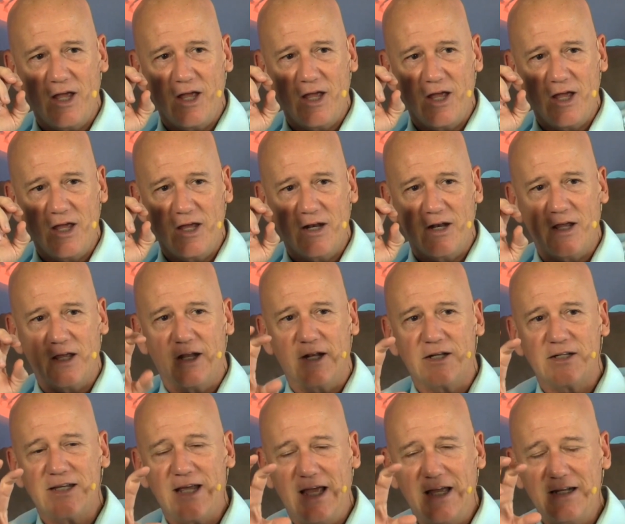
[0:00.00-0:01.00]

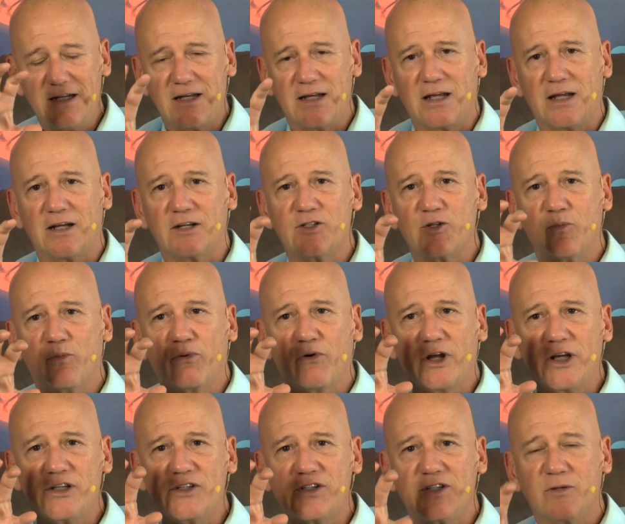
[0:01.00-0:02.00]
intending to
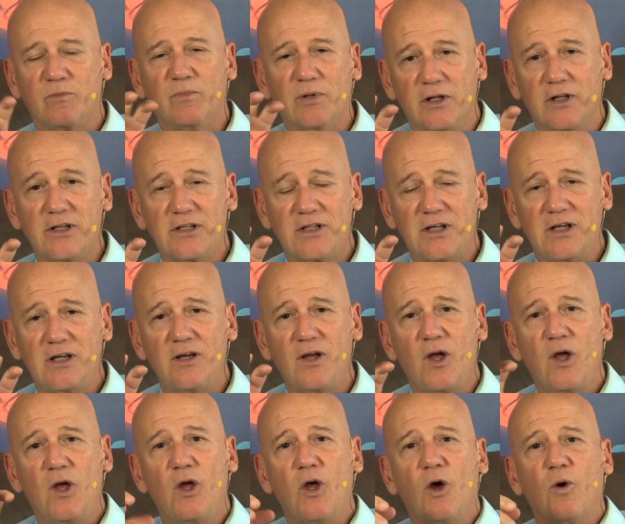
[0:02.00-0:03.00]
bring stability,
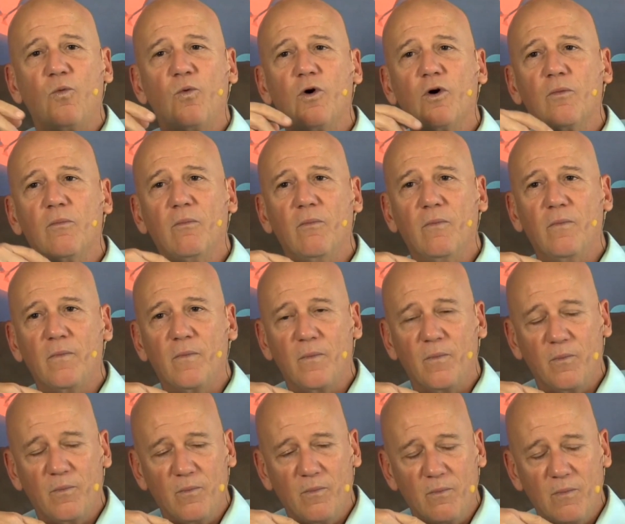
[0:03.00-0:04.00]
will
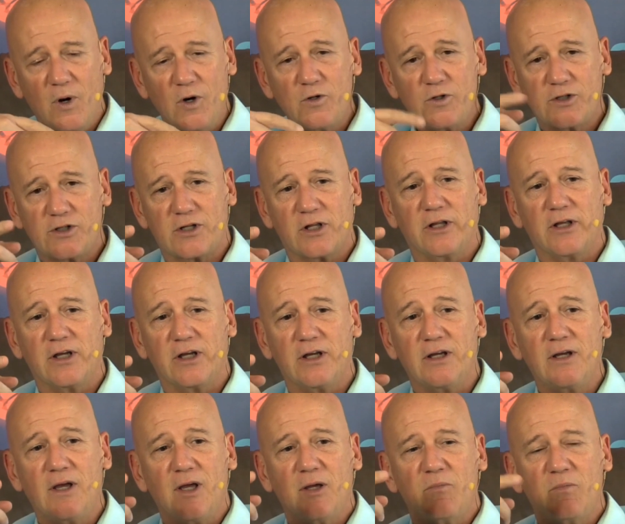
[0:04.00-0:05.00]

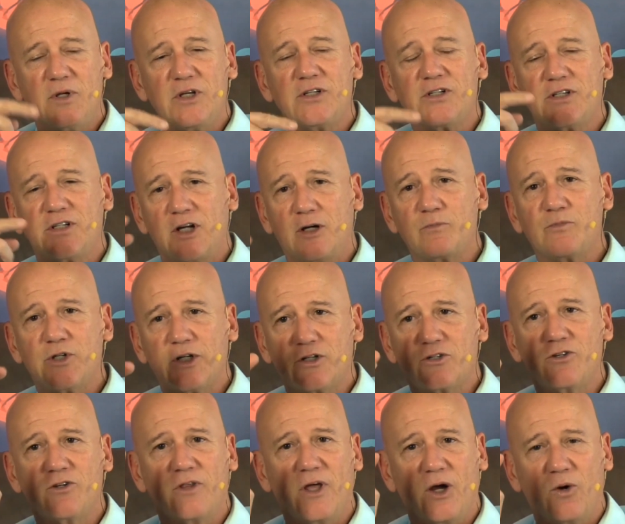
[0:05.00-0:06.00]
mostly be
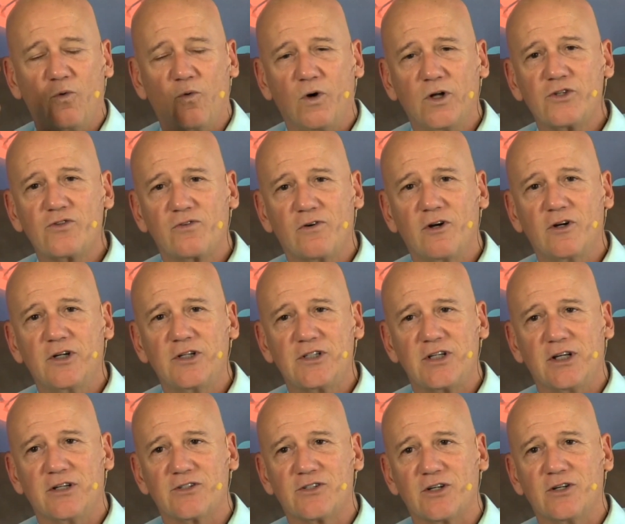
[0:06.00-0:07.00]
subject to that what's wrong
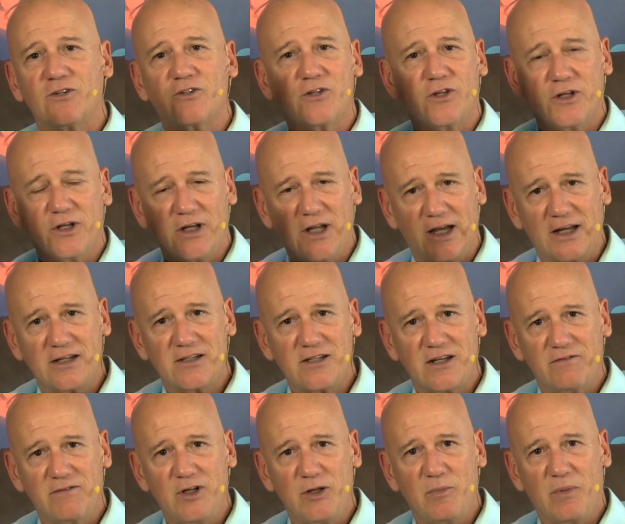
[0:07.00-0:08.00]
attention, to the
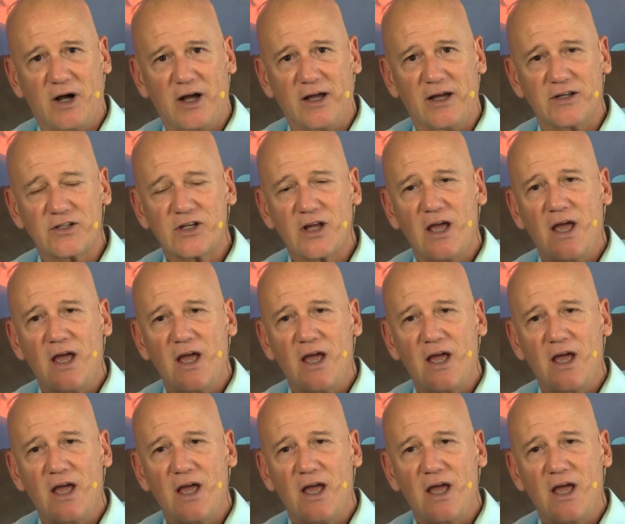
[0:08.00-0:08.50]
negativity bias,